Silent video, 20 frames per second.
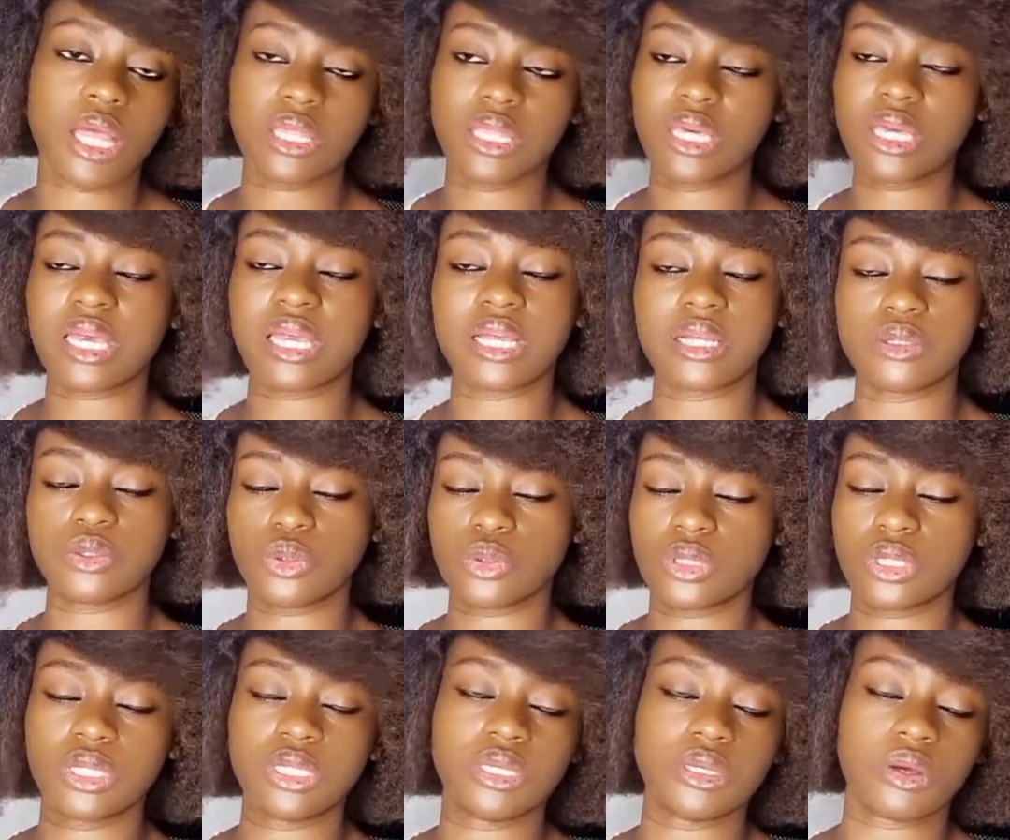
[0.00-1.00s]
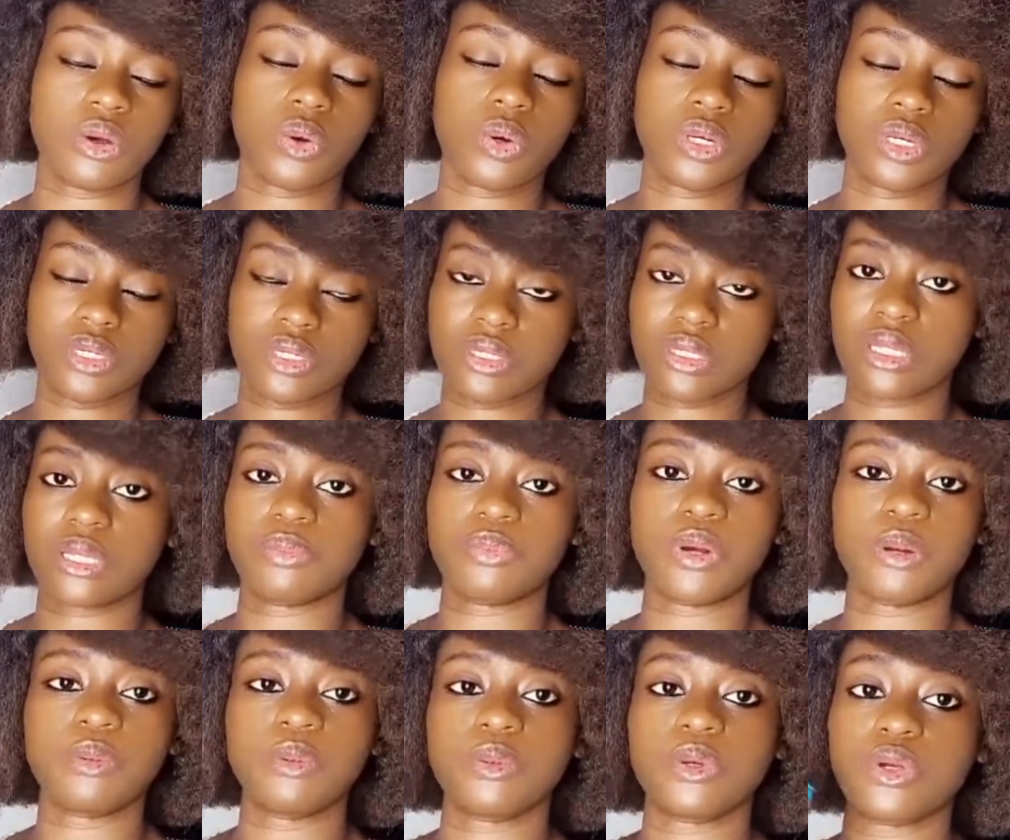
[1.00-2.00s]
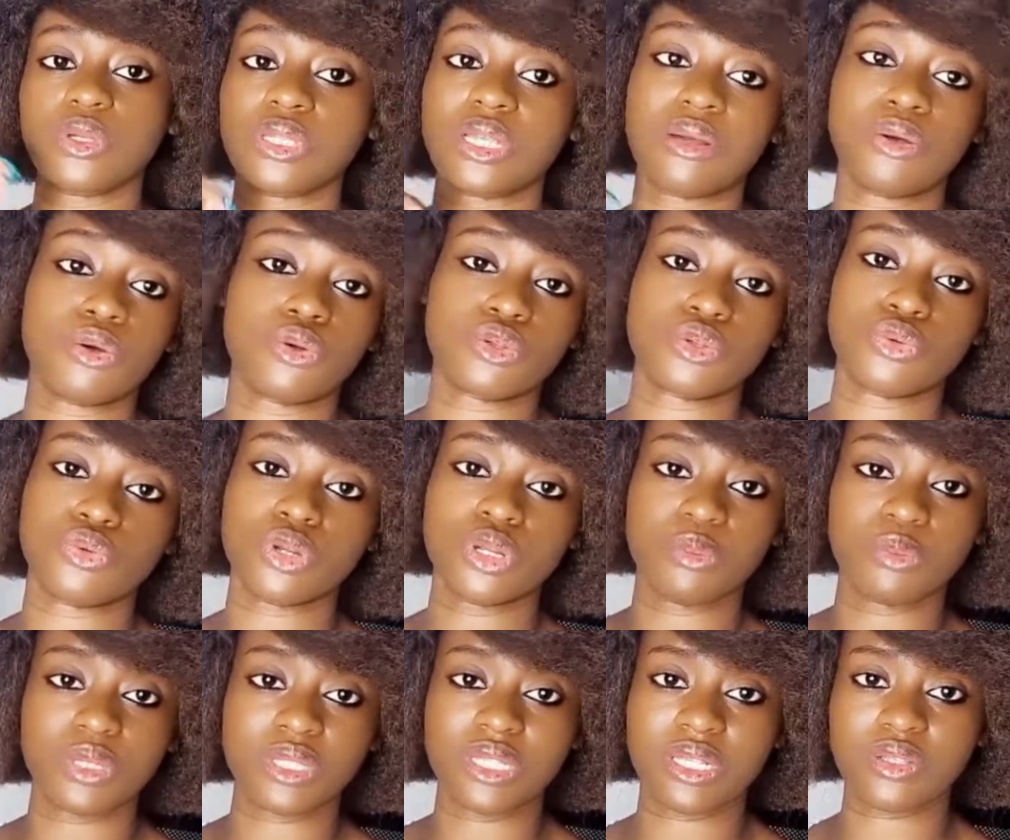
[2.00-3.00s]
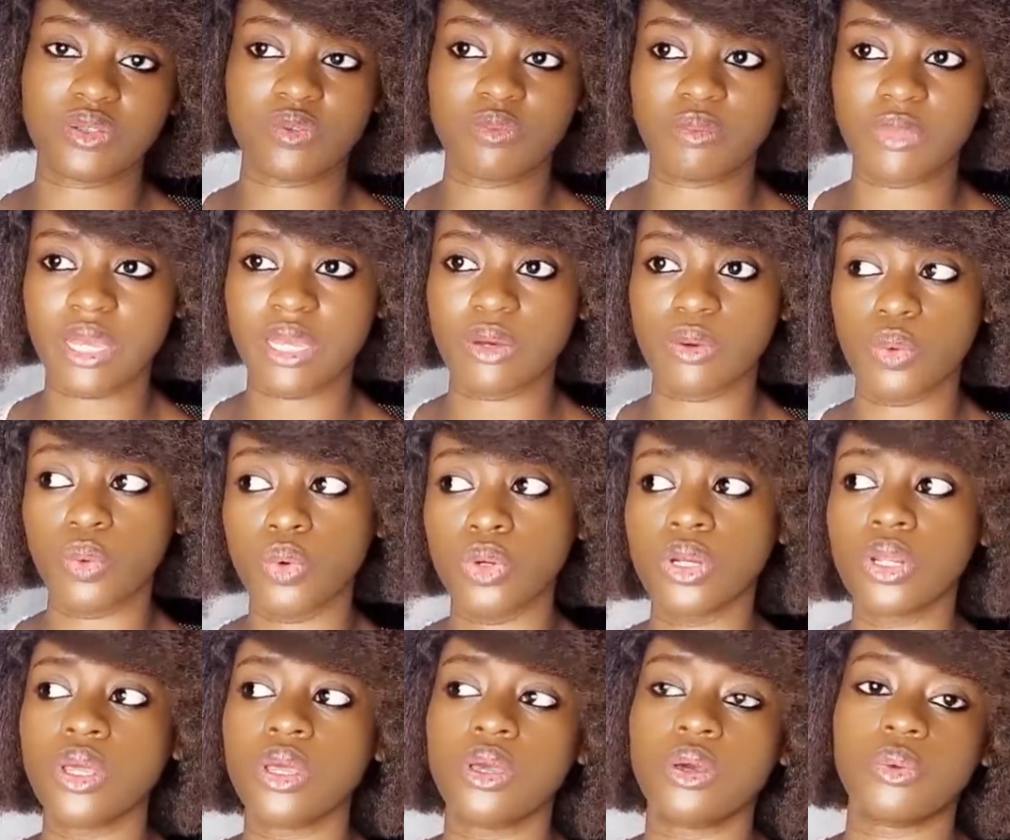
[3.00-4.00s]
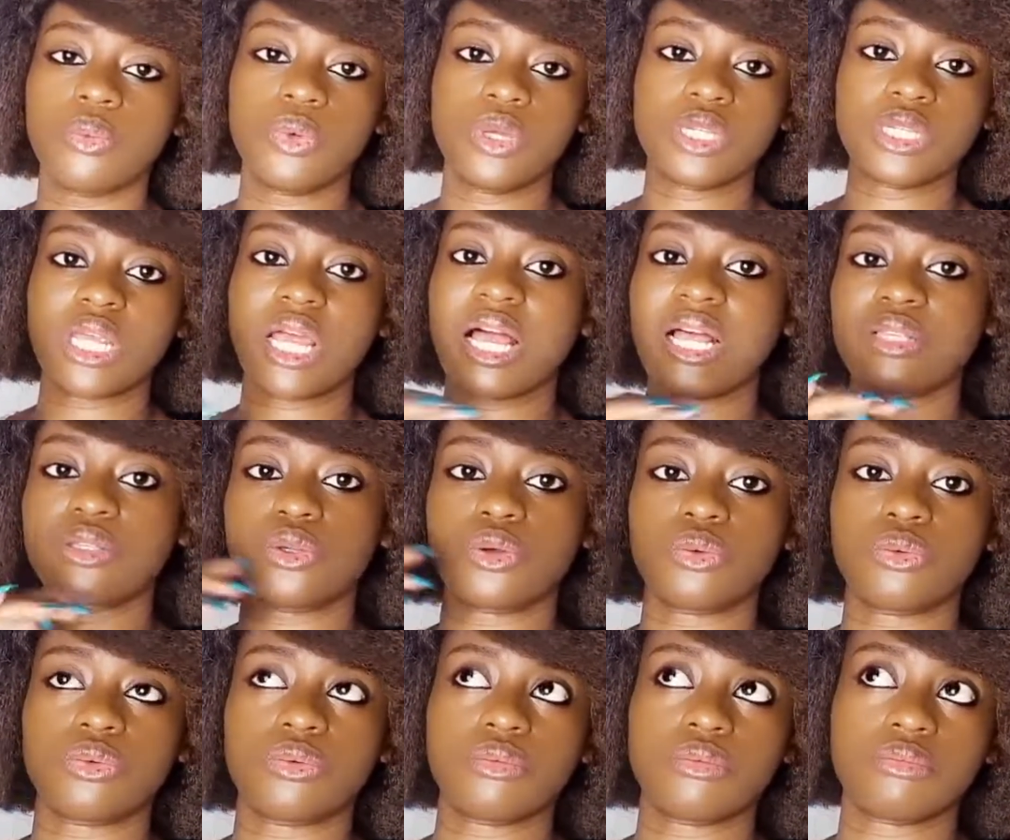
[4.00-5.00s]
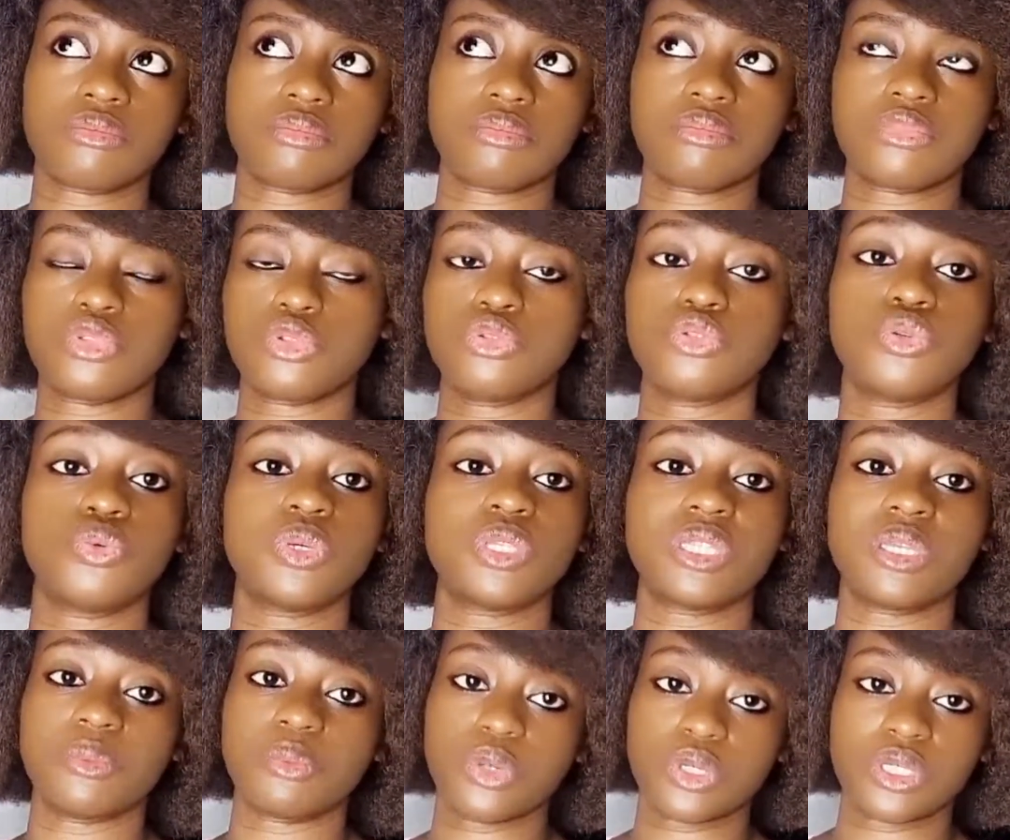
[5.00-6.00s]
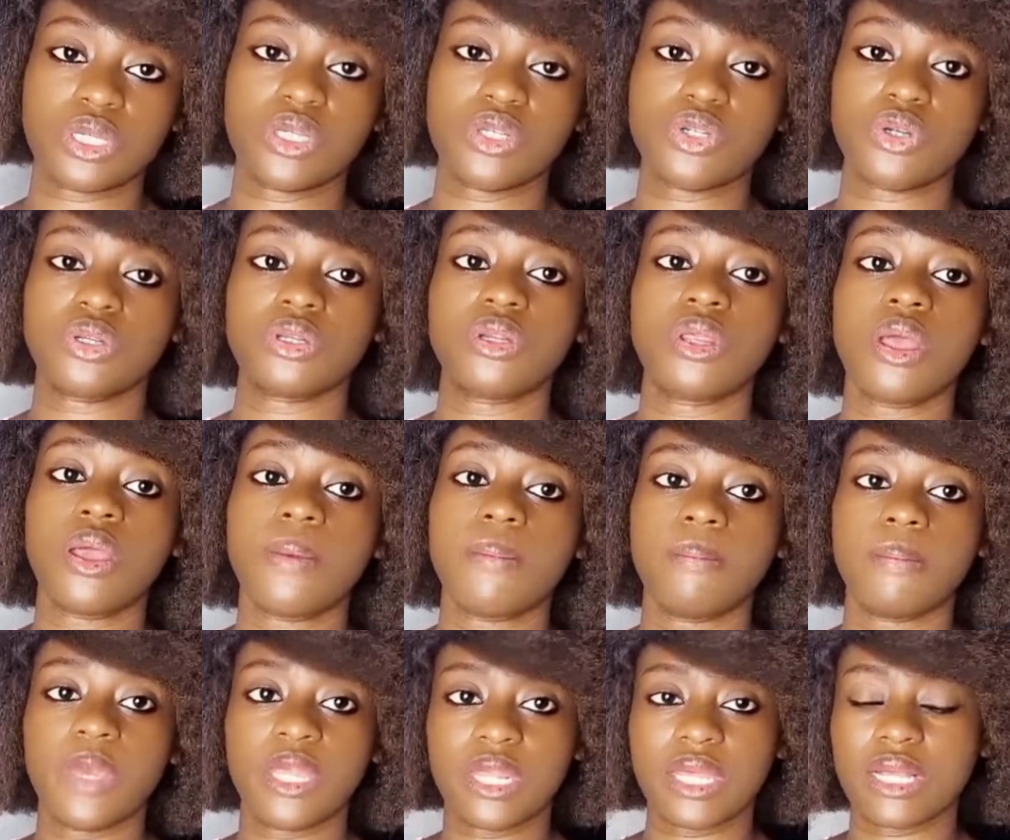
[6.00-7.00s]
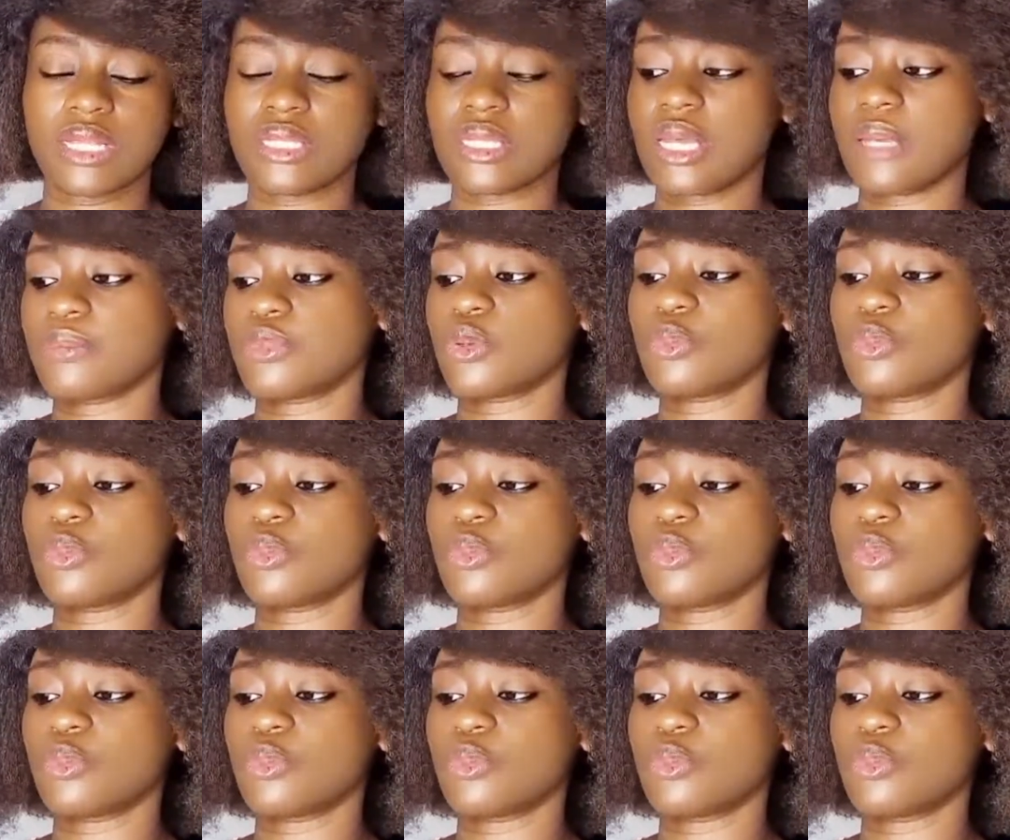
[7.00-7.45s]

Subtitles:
I think I can totally understand, probably because I also run a business of my own, which has to do with importation many a time.